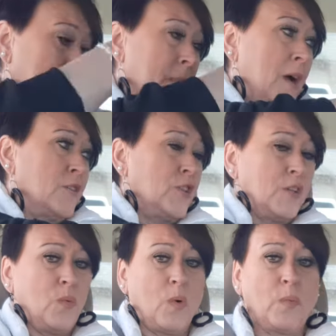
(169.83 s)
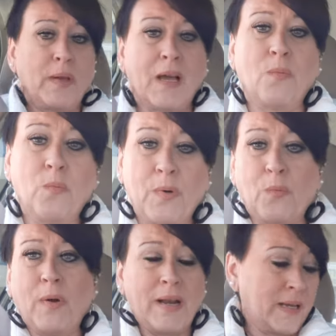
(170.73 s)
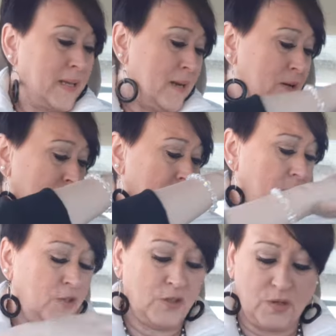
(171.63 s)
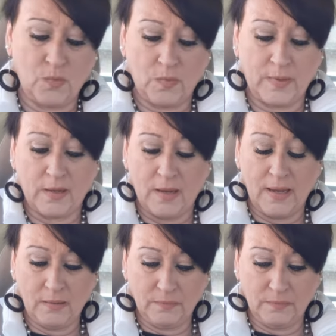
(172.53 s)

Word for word: I'll show you what we got. When I get home, I'll show you what we got